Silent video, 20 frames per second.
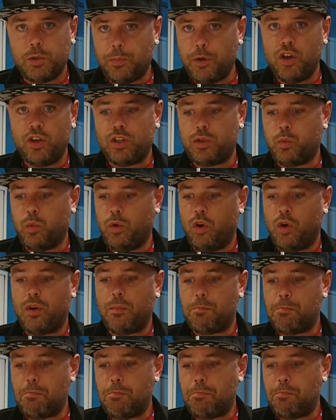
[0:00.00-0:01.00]
Spurs will
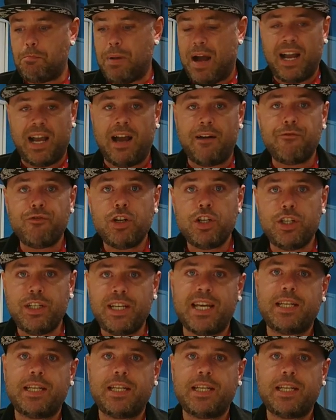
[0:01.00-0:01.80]
look bang average.